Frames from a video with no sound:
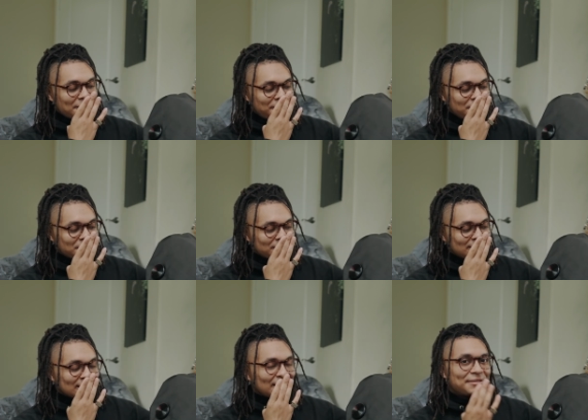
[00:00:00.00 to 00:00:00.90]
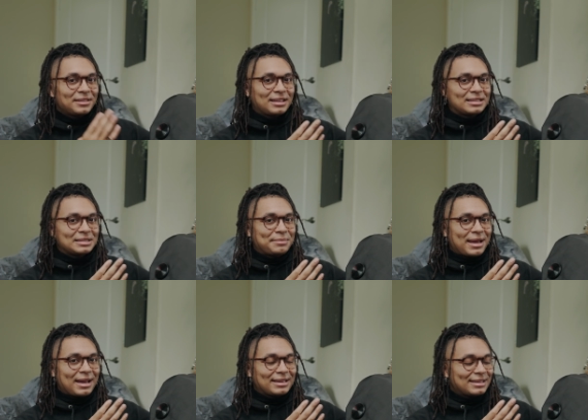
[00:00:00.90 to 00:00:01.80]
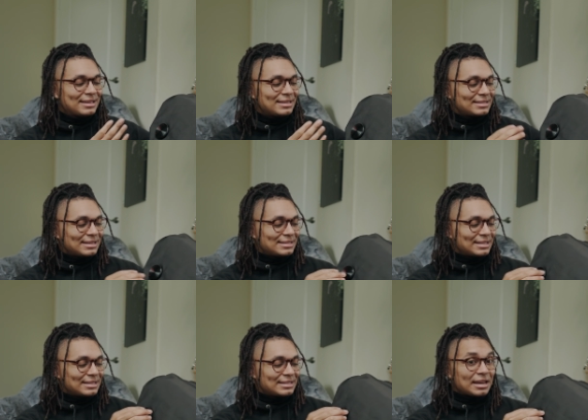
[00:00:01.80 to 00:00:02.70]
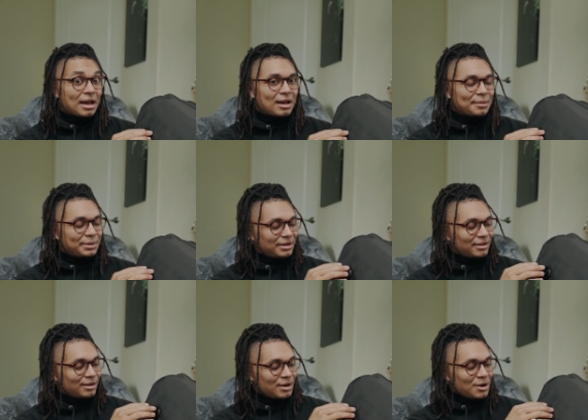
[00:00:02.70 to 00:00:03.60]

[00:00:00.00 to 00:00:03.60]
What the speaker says: futuristic I feel like this bag is this knob here,